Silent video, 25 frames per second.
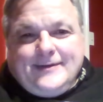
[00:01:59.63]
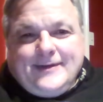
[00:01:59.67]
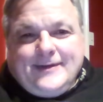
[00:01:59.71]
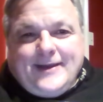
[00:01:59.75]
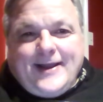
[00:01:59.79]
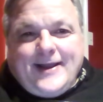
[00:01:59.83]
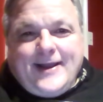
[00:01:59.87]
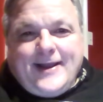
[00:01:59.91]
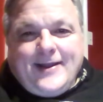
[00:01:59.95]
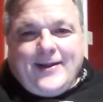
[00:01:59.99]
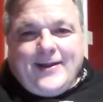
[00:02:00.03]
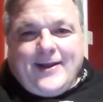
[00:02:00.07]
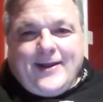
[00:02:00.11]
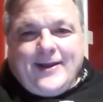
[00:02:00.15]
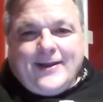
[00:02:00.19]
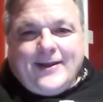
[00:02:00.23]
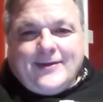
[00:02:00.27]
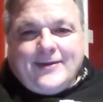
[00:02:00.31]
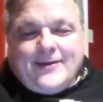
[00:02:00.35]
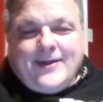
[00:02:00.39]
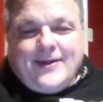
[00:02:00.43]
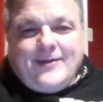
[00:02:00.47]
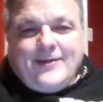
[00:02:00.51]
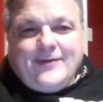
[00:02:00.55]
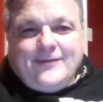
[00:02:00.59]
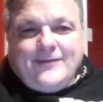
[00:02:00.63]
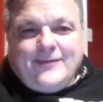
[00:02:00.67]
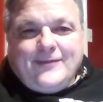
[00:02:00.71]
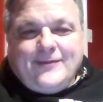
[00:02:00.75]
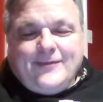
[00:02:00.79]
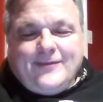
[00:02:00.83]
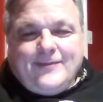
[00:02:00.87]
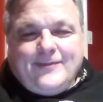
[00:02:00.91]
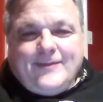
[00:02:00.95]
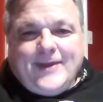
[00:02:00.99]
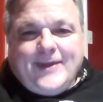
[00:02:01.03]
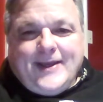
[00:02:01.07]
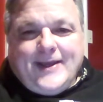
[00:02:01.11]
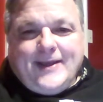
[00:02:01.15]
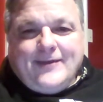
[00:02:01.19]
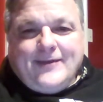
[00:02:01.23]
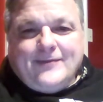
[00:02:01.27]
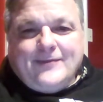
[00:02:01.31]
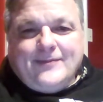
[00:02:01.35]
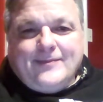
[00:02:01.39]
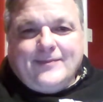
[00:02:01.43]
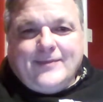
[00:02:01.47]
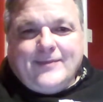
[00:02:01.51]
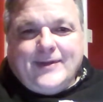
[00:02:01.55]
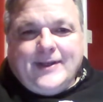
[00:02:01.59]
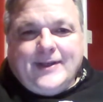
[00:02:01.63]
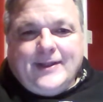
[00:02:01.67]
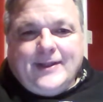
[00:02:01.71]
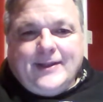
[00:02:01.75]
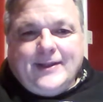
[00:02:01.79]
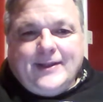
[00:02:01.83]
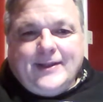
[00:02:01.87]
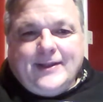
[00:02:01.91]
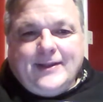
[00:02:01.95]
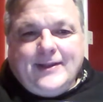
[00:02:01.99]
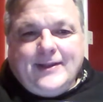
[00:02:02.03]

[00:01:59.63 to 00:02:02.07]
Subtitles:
I acknowledge it's a mess, but